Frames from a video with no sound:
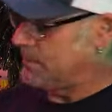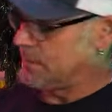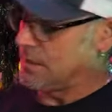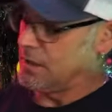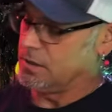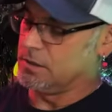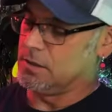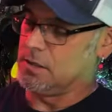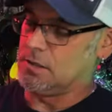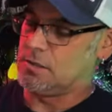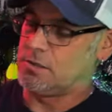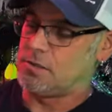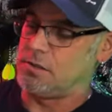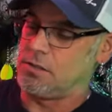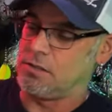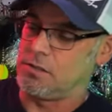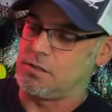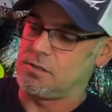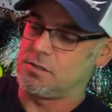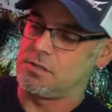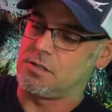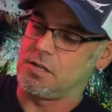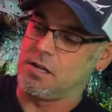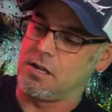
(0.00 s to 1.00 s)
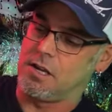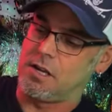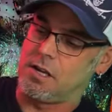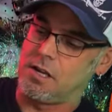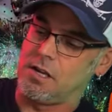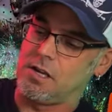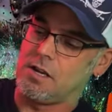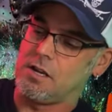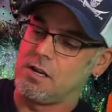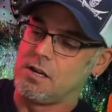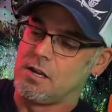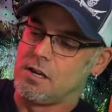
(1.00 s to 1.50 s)
this is
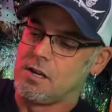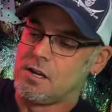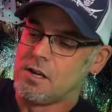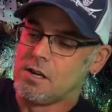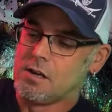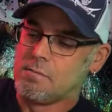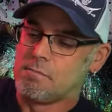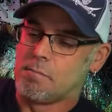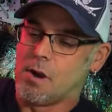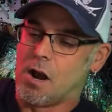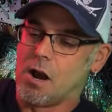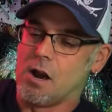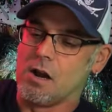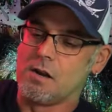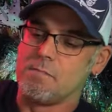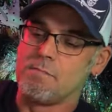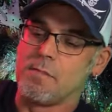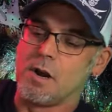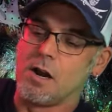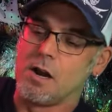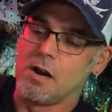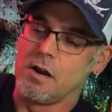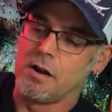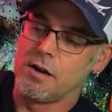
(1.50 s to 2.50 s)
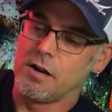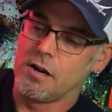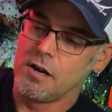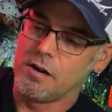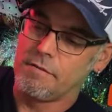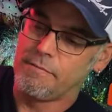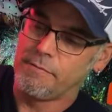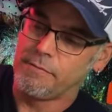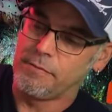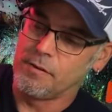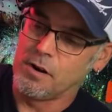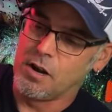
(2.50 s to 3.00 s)
a barn
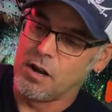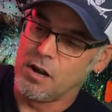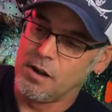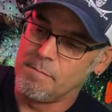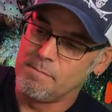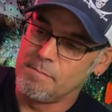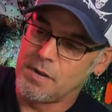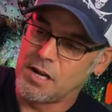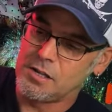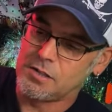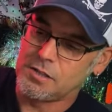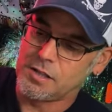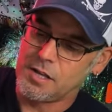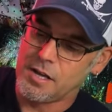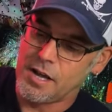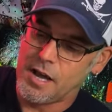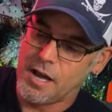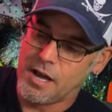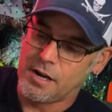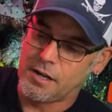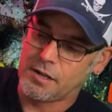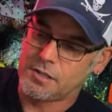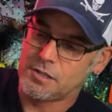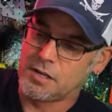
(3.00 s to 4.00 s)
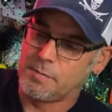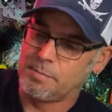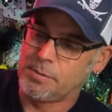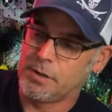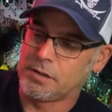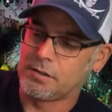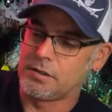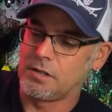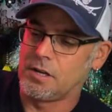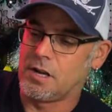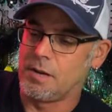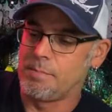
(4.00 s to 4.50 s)
burner from Muskie Addicts. I
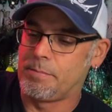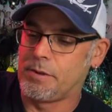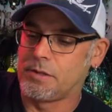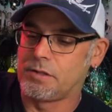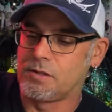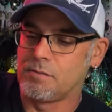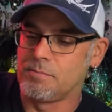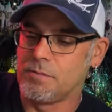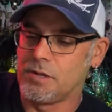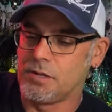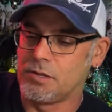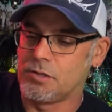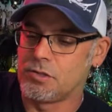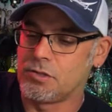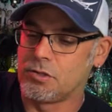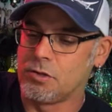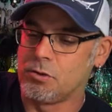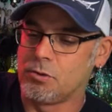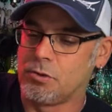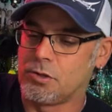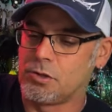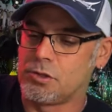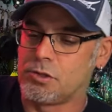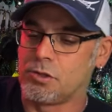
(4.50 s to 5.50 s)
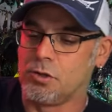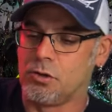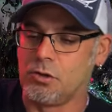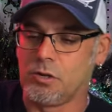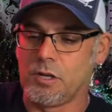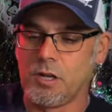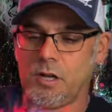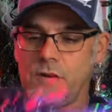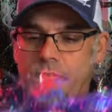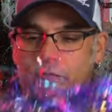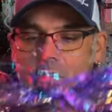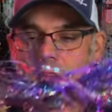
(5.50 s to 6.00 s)
picked it up at the Minnesota show,
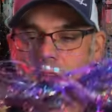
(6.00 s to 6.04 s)
kind of a